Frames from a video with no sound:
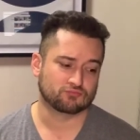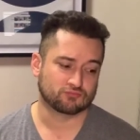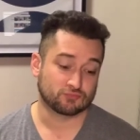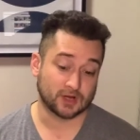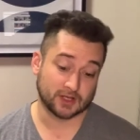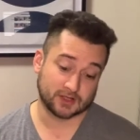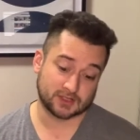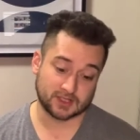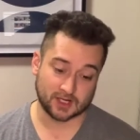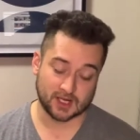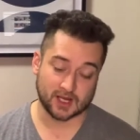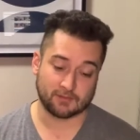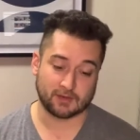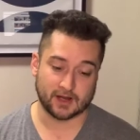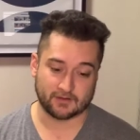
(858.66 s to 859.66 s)
at least they
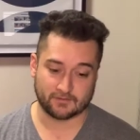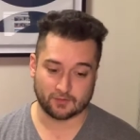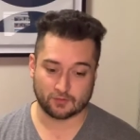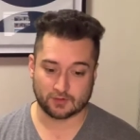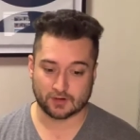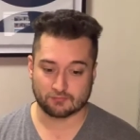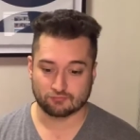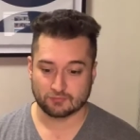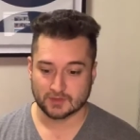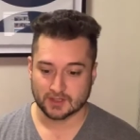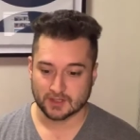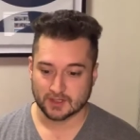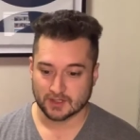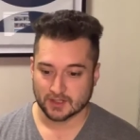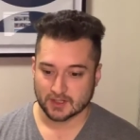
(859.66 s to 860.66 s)
came back folded.
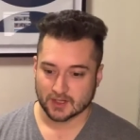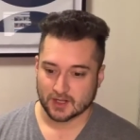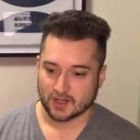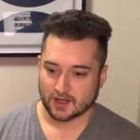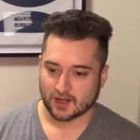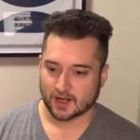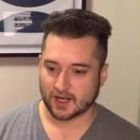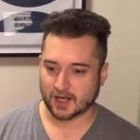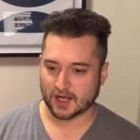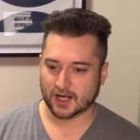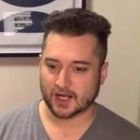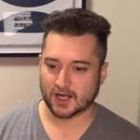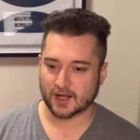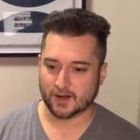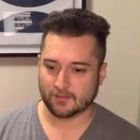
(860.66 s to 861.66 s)

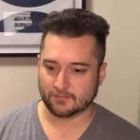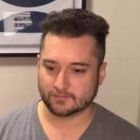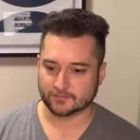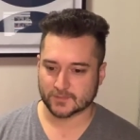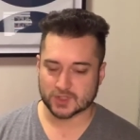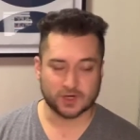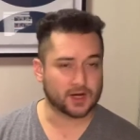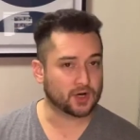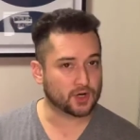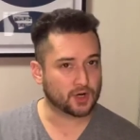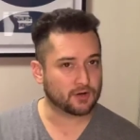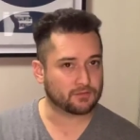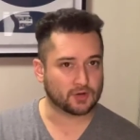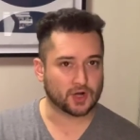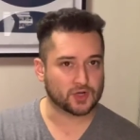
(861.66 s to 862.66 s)
Um, so I don't
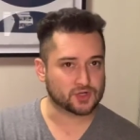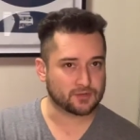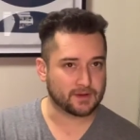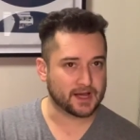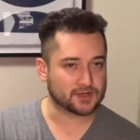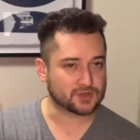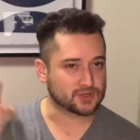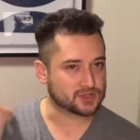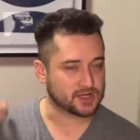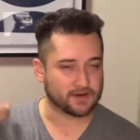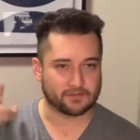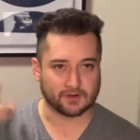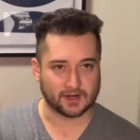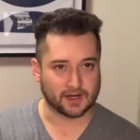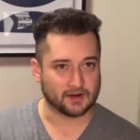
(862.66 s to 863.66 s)
know if laundromats are
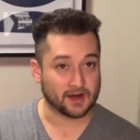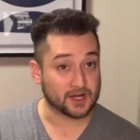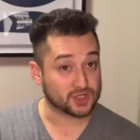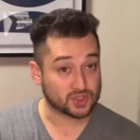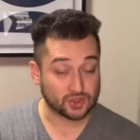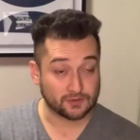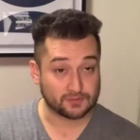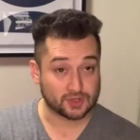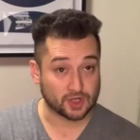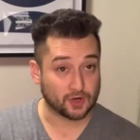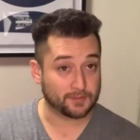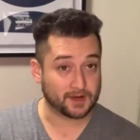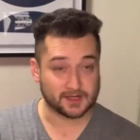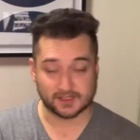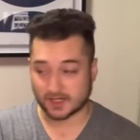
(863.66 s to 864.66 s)
suffering here. I assume so
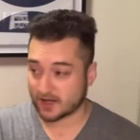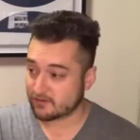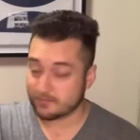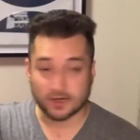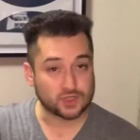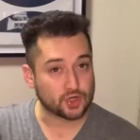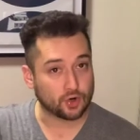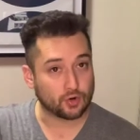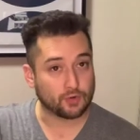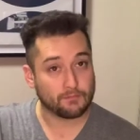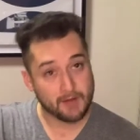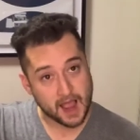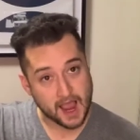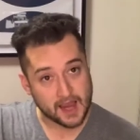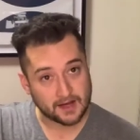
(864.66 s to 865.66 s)
because the government told
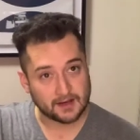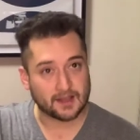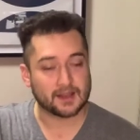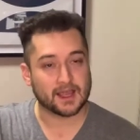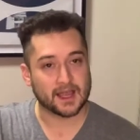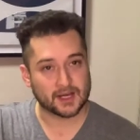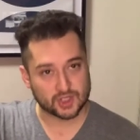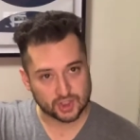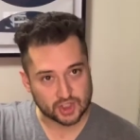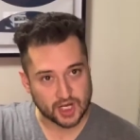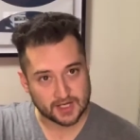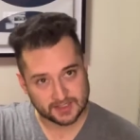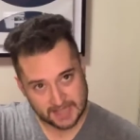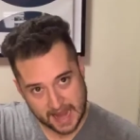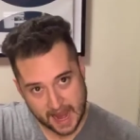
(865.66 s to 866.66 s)
mine that they had to
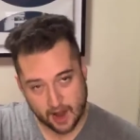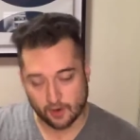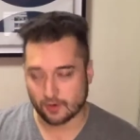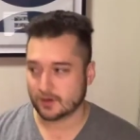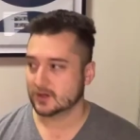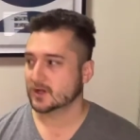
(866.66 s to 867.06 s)
shut down.